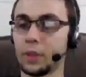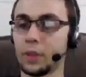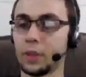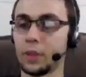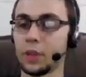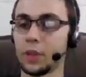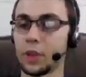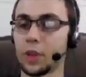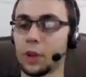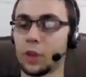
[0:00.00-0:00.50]

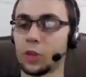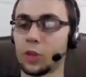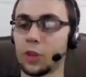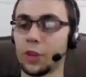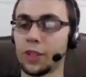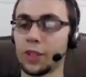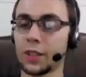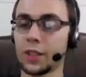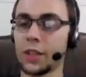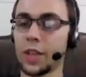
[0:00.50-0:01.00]
There are
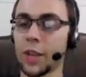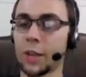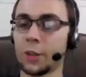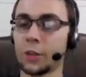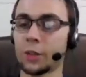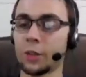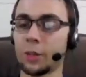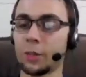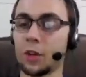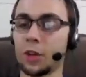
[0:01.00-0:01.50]
26
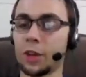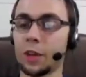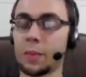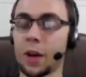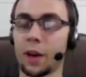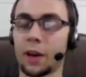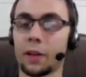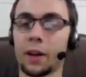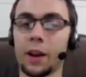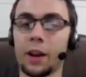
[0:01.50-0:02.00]
natures in
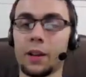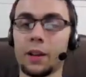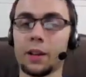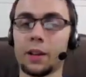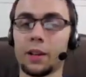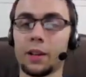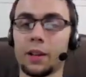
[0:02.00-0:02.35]
Pokemon, right?